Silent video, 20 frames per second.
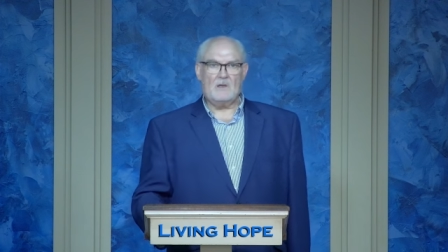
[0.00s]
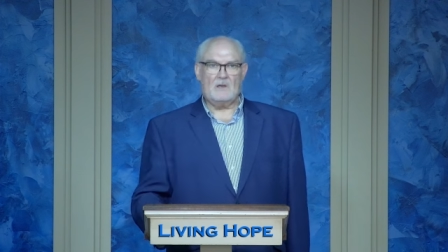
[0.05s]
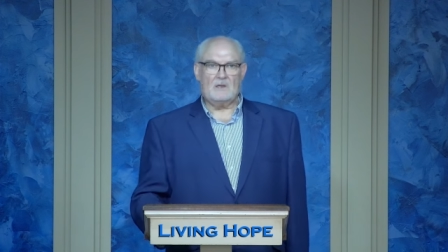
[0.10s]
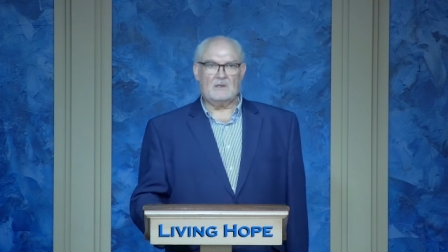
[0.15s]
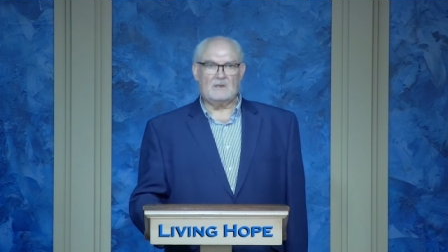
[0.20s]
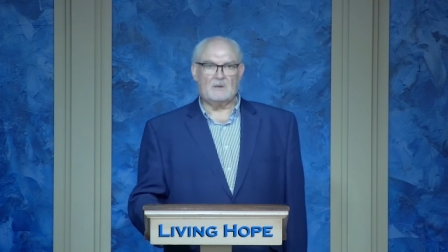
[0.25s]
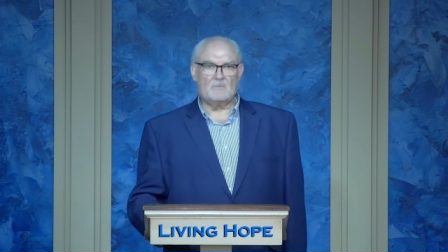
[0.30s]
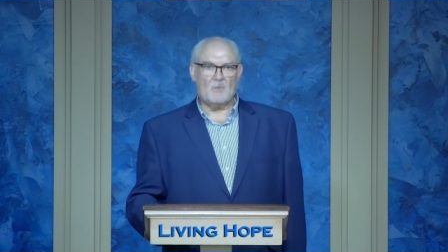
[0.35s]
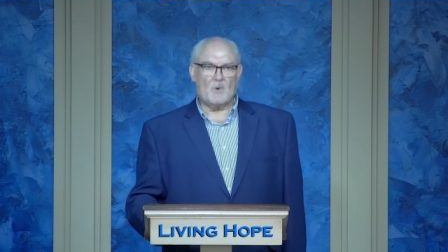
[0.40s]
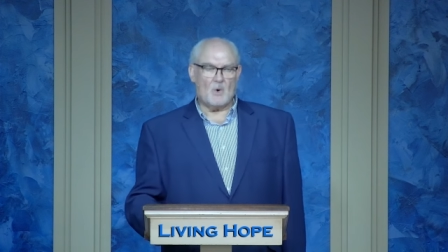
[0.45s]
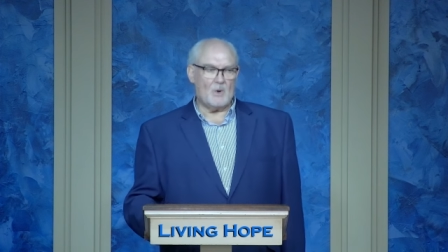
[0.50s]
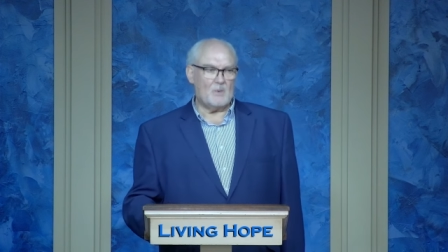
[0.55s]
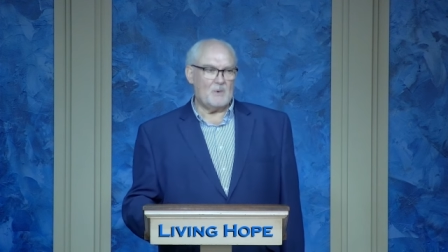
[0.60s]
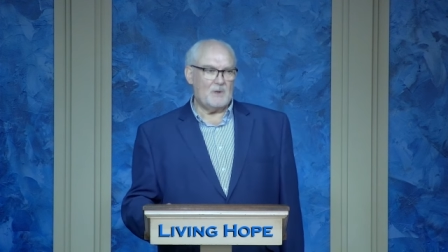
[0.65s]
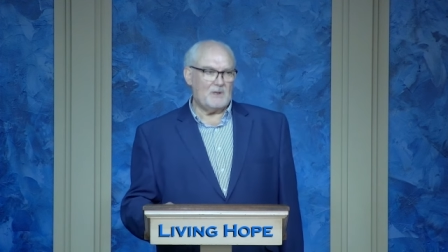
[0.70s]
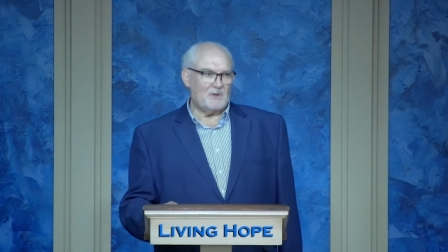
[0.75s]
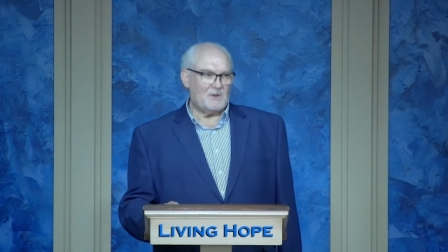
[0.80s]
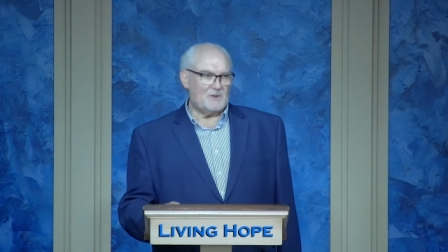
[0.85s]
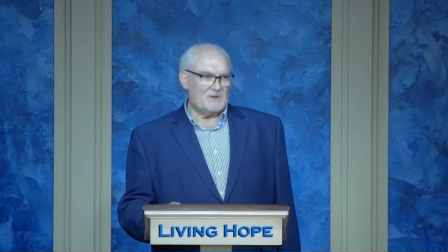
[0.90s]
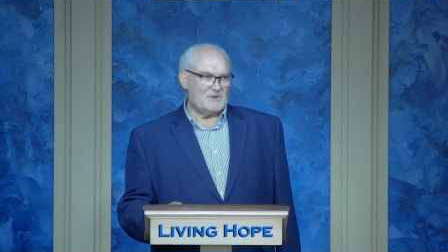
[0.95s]
And the more
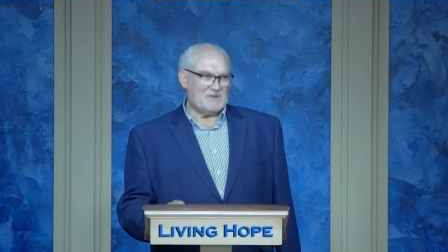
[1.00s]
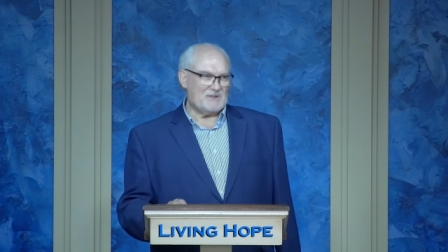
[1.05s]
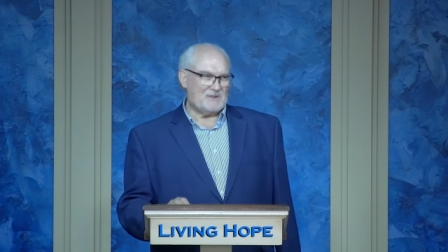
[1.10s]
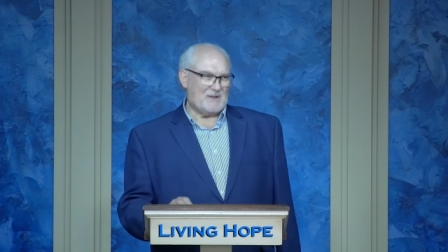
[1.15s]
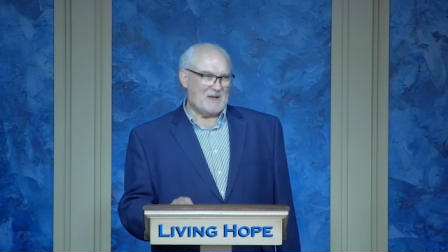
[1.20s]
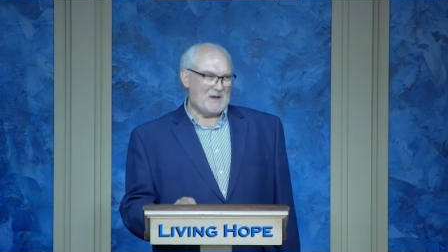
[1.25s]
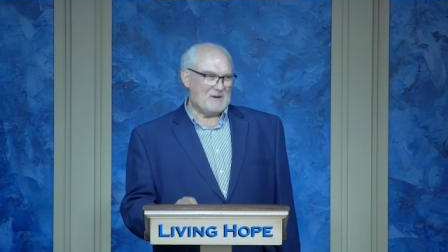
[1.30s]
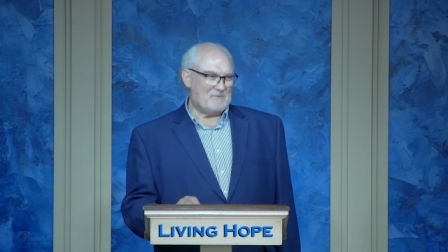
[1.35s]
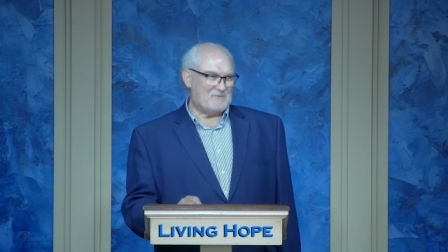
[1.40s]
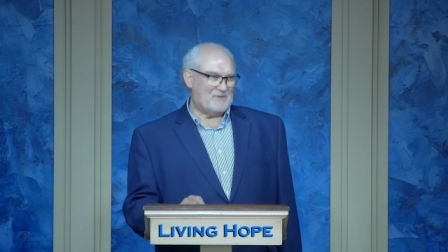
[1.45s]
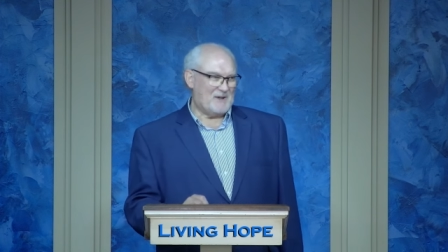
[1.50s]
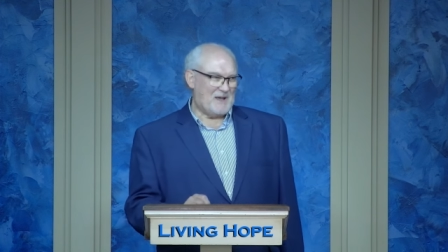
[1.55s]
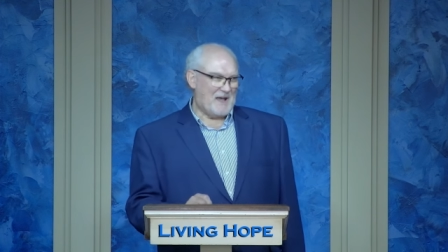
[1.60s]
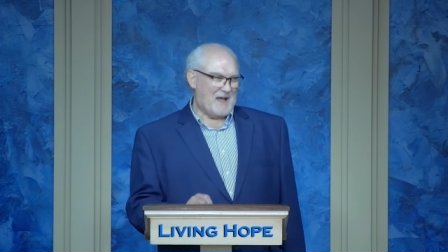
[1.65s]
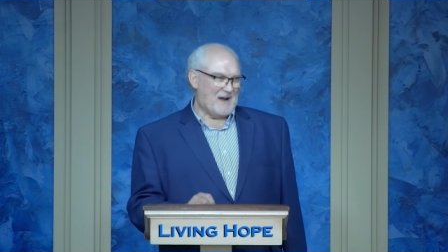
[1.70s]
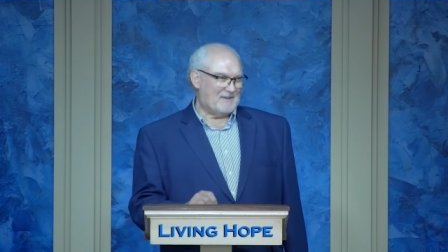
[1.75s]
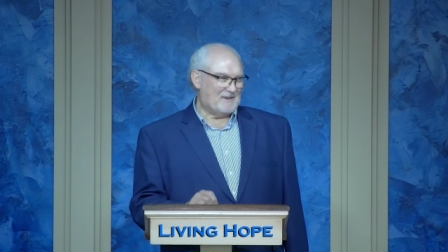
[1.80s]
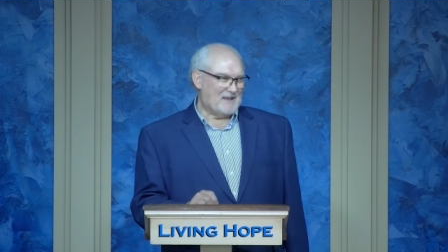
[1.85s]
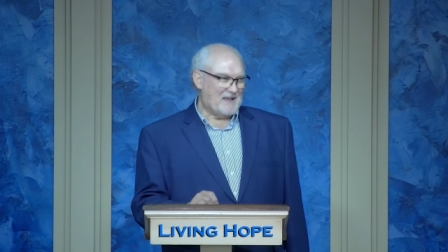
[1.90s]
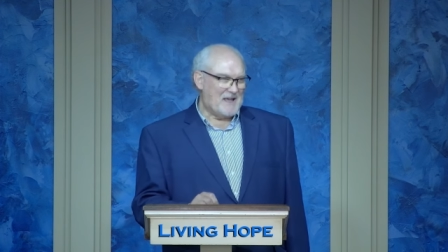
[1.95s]
we learn to love
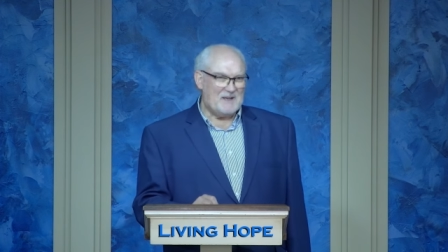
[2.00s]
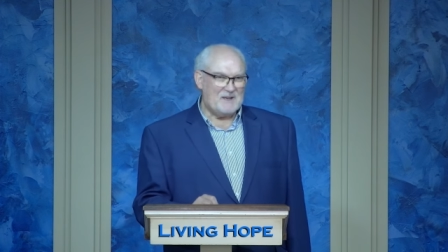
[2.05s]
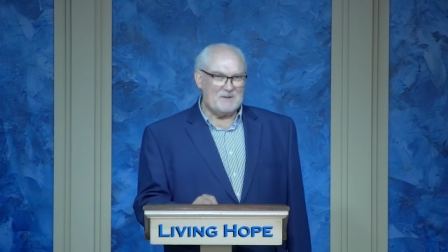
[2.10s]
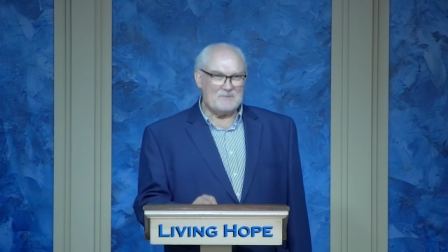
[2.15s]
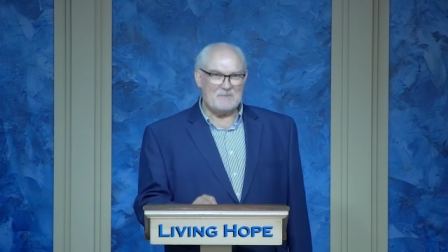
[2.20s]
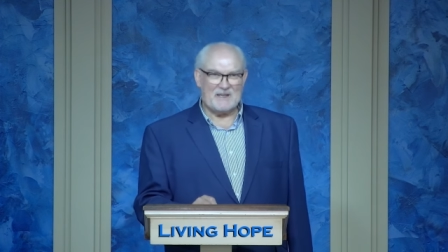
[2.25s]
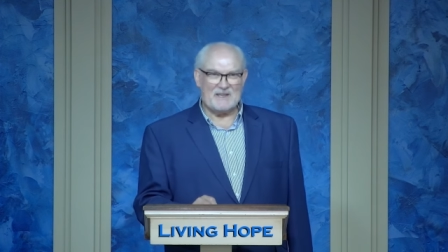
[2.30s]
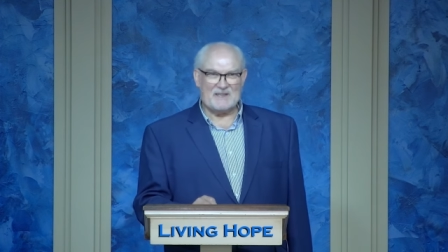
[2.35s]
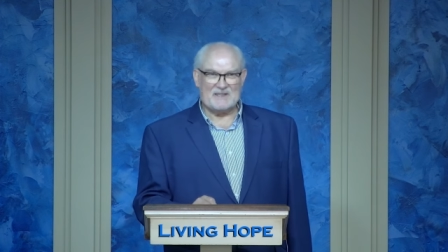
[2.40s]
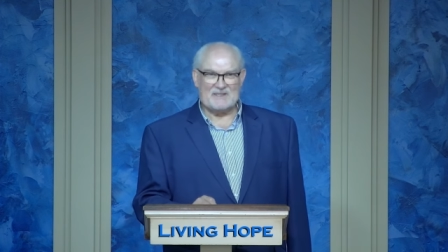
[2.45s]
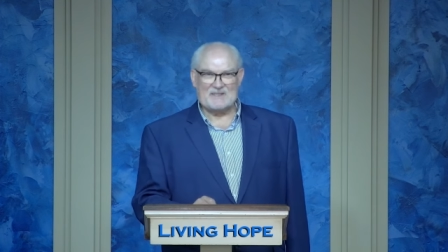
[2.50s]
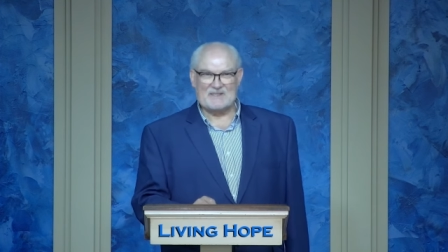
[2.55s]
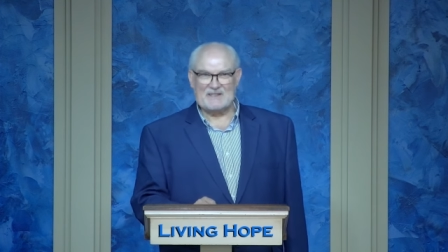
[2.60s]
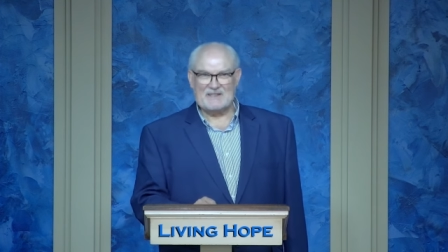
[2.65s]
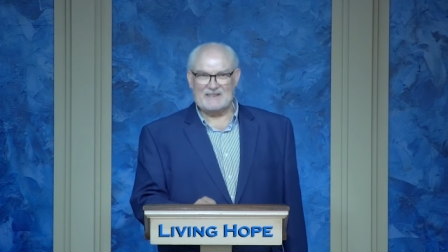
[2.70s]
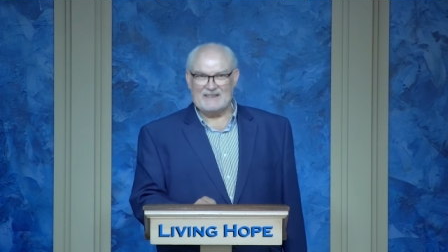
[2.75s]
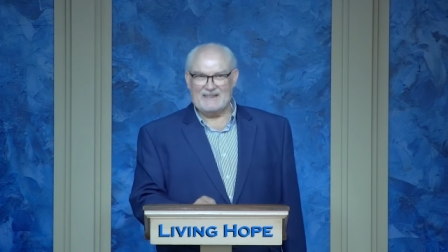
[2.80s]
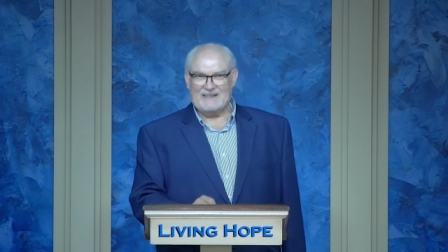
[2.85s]
our enemies,